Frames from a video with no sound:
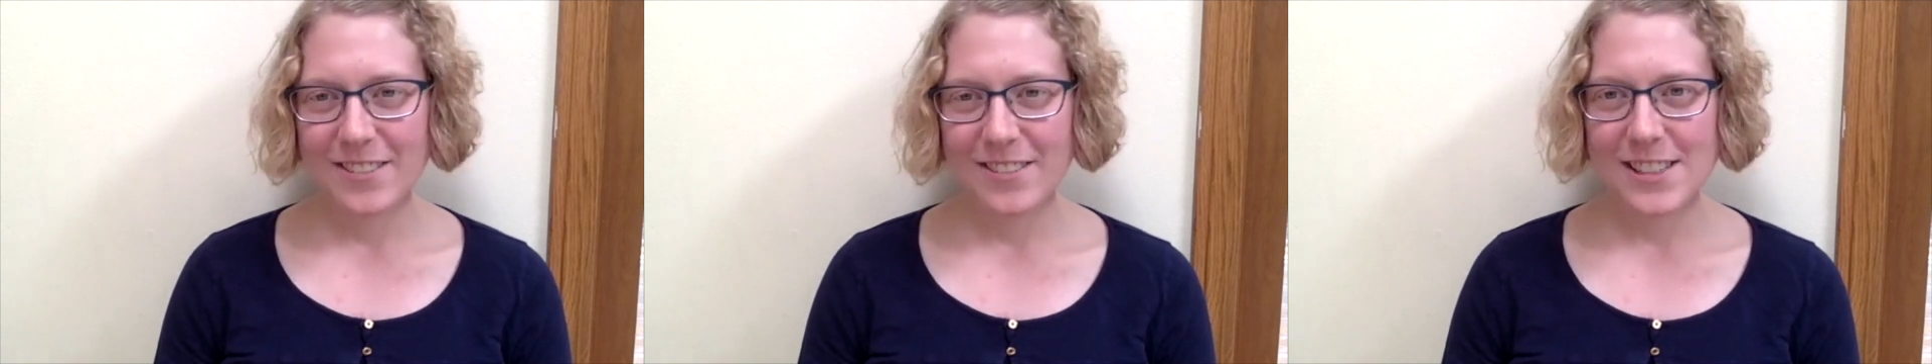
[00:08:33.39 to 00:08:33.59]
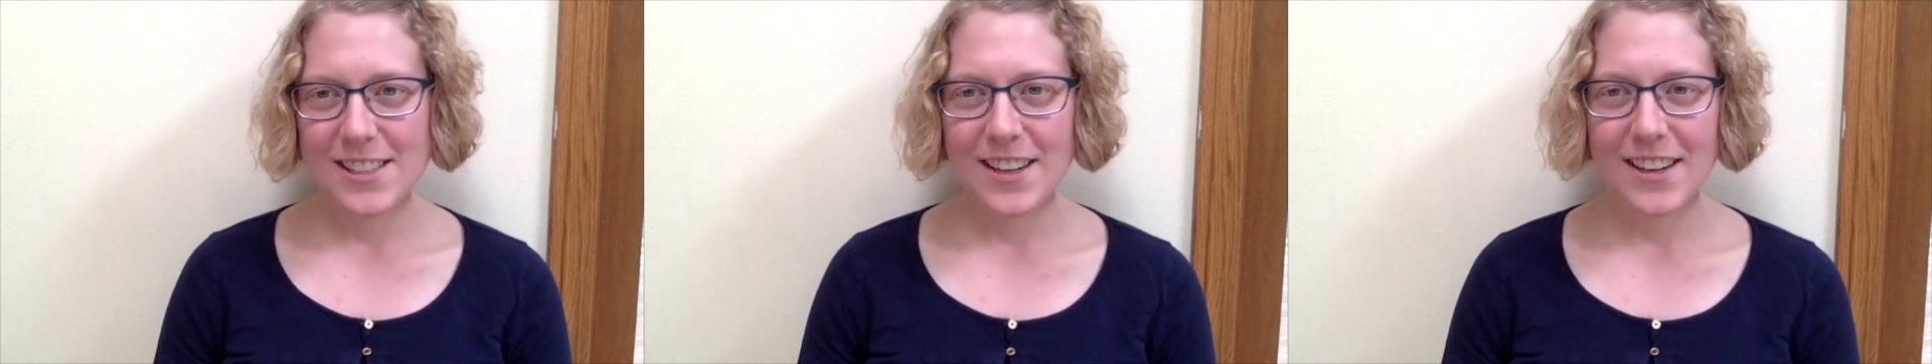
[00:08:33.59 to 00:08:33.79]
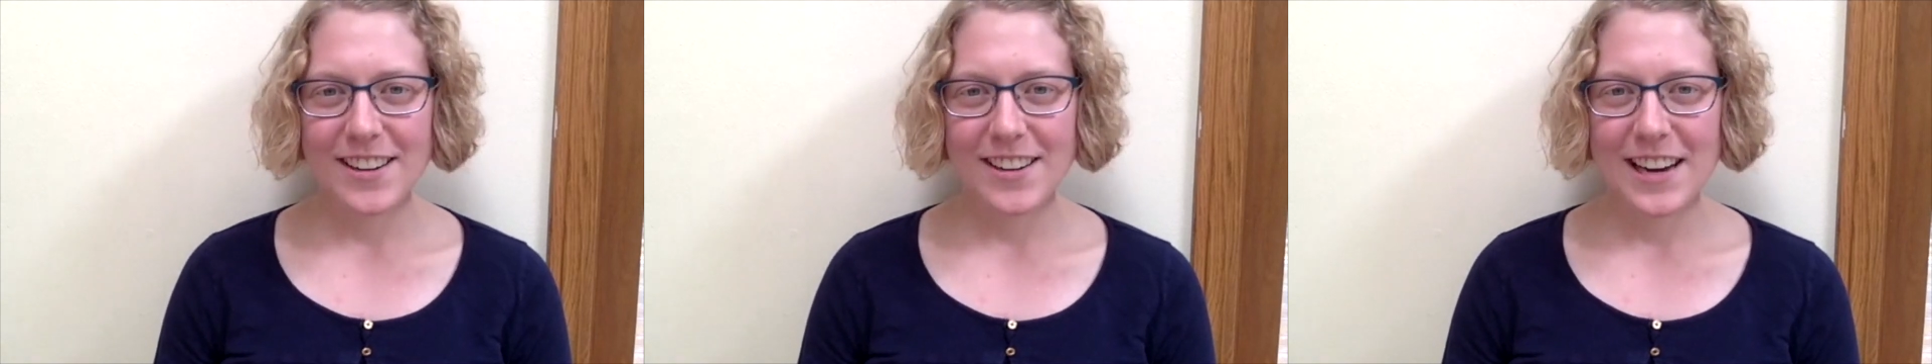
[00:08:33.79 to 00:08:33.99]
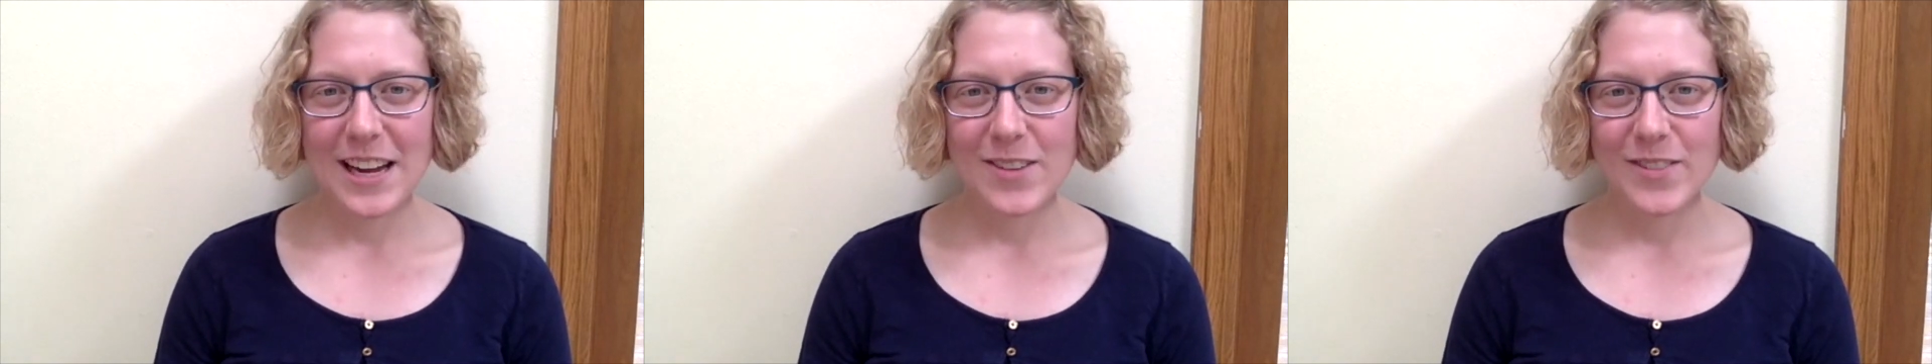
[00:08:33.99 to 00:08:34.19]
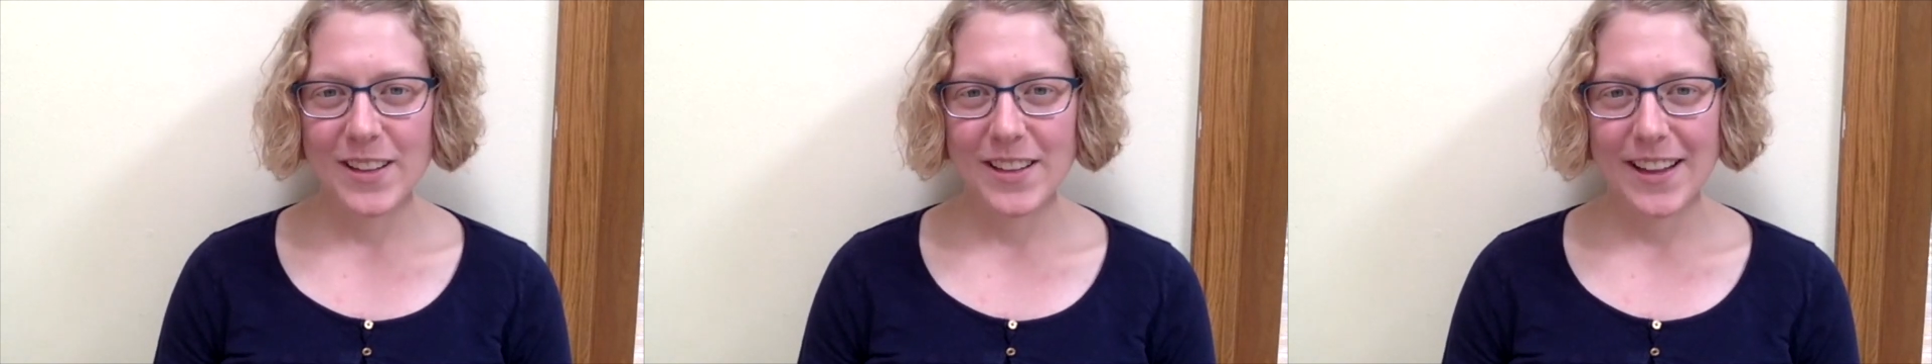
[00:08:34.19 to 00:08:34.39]
we saw your
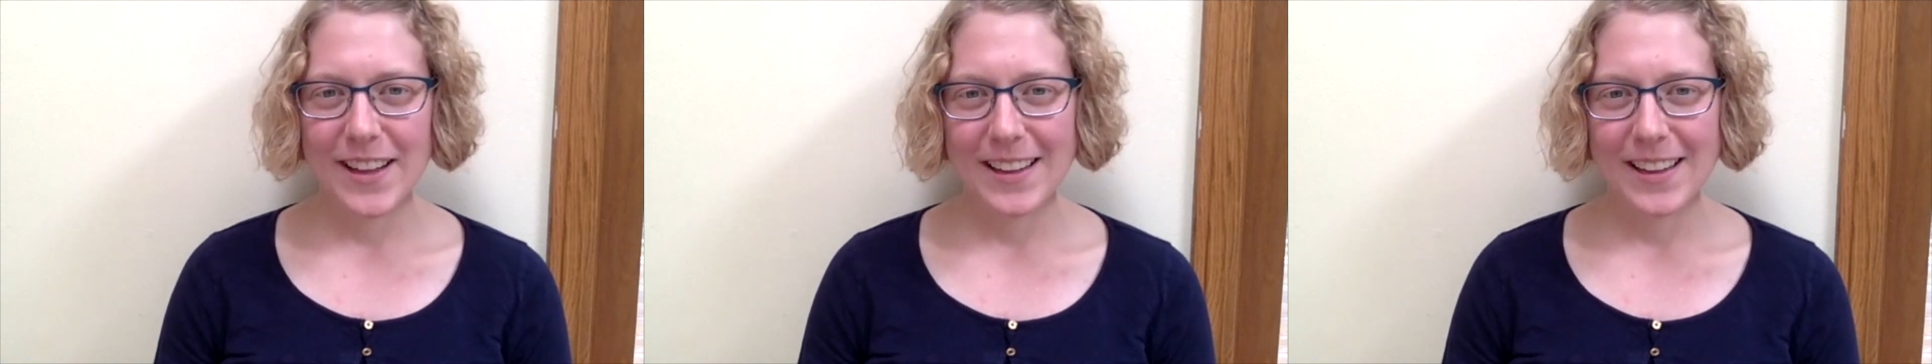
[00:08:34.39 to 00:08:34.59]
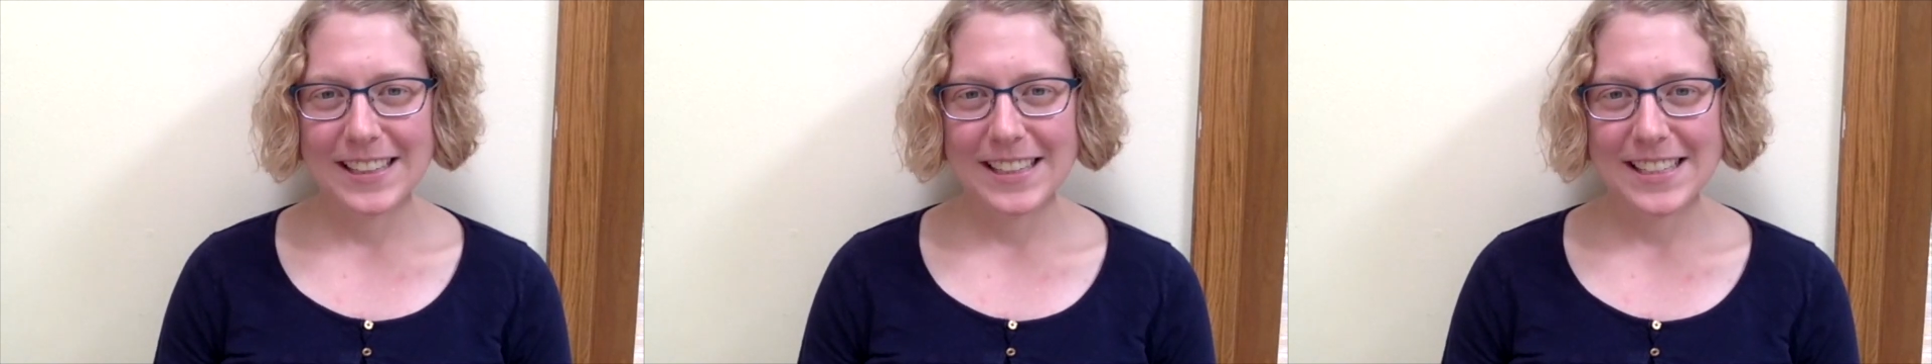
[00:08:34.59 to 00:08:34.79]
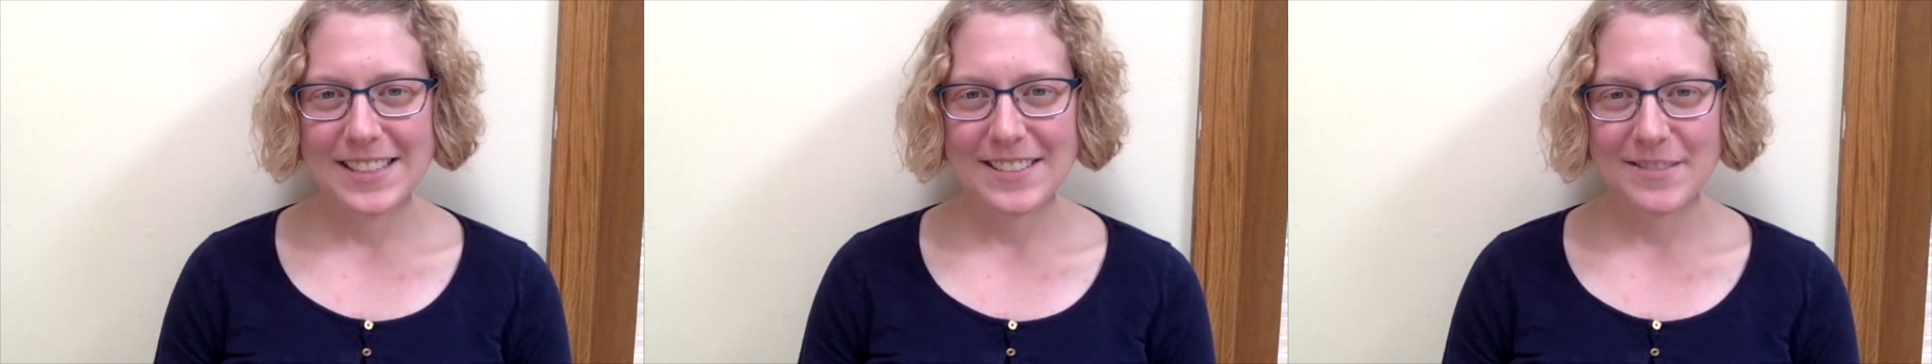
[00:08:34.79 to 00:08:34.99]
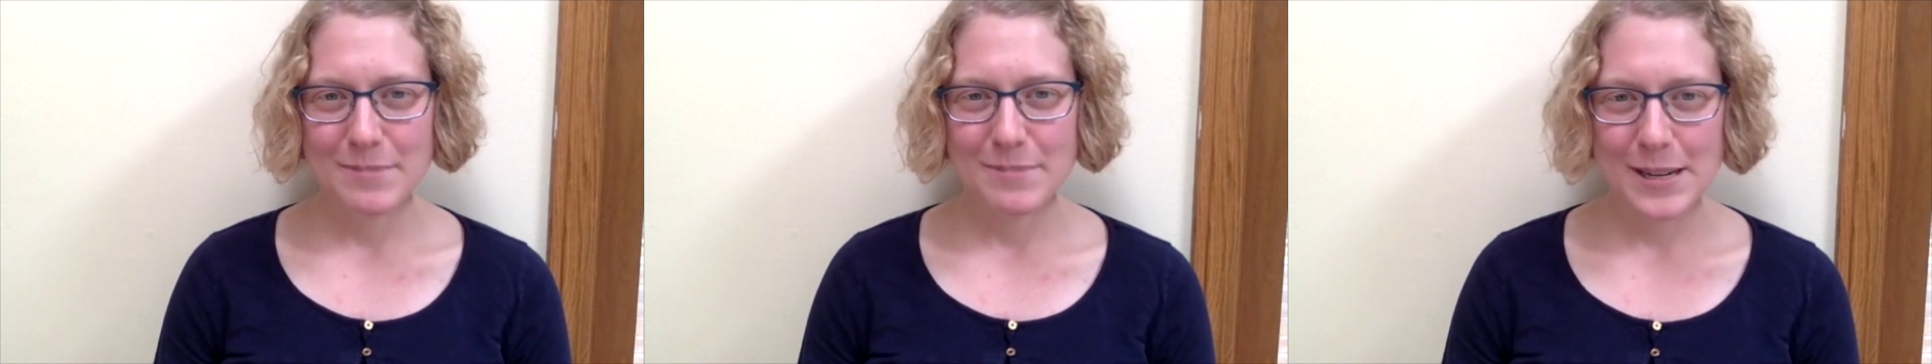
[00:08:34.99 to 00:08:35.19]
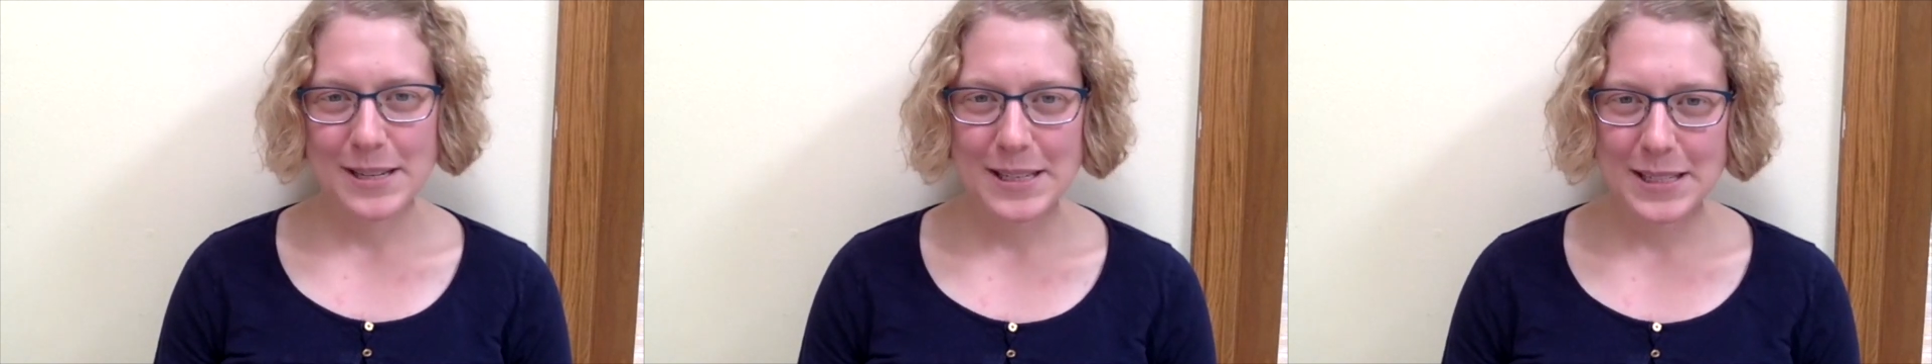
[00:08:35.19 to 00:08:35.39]
name on that list of
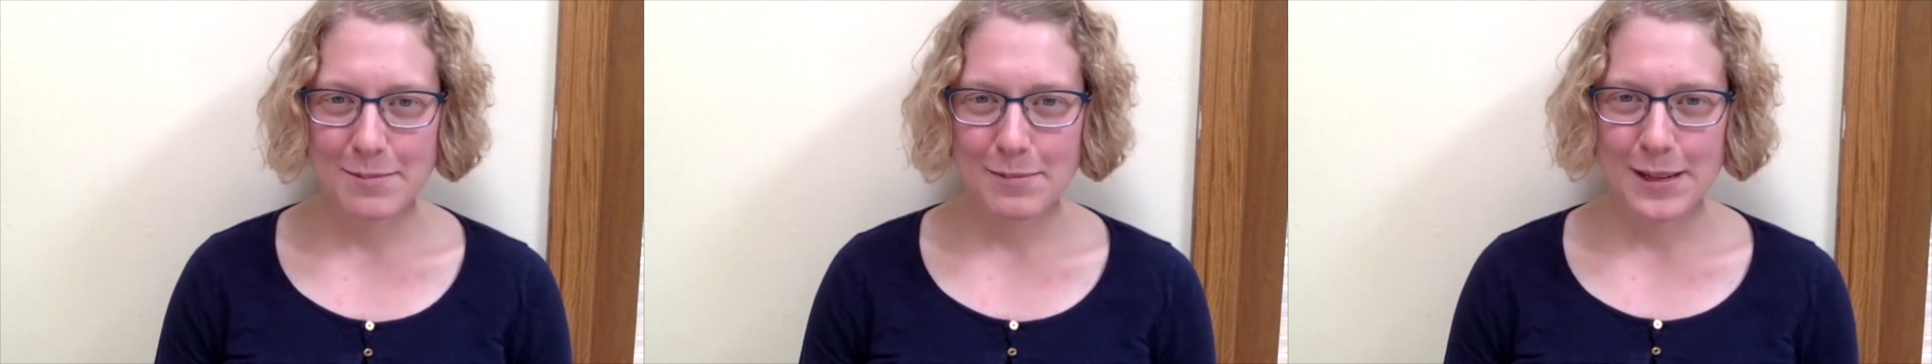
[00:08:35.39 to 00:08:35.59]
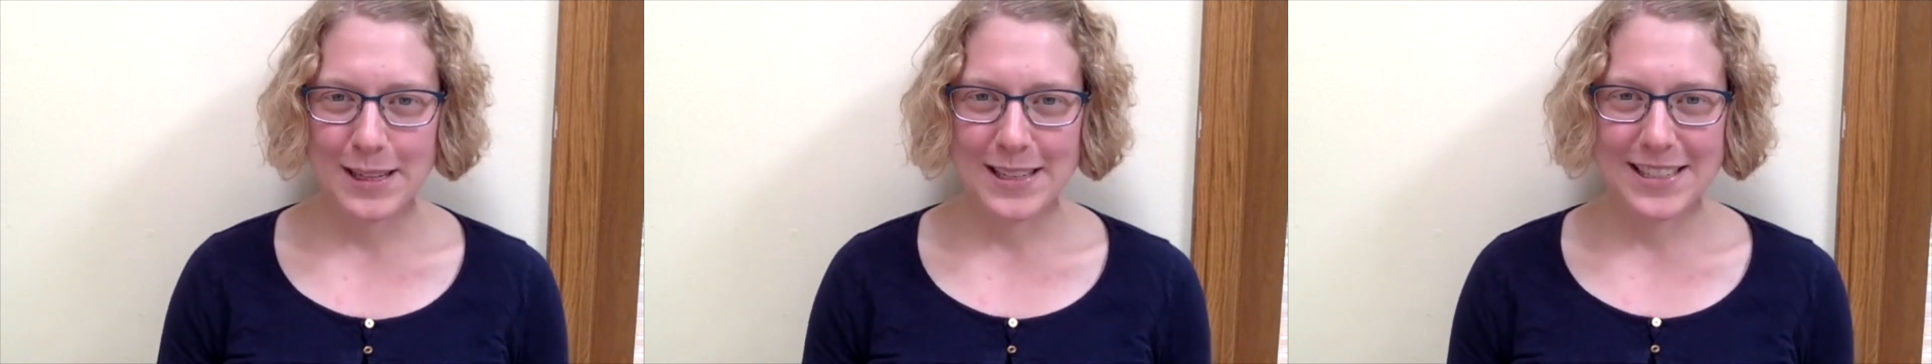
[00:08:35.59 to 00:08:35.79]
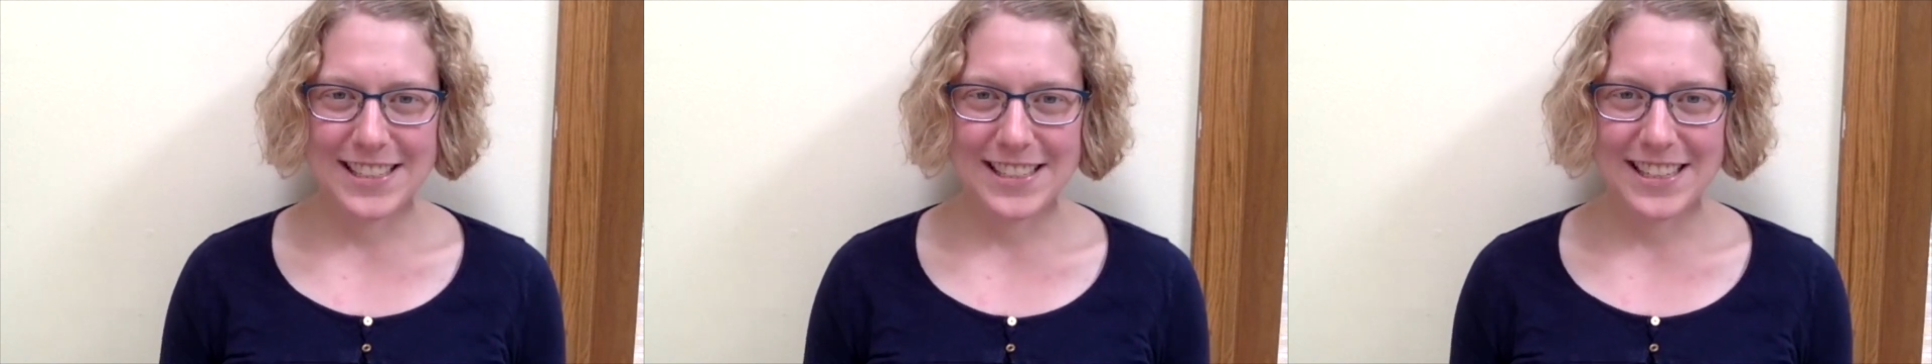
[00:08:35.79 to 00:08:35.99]
participants.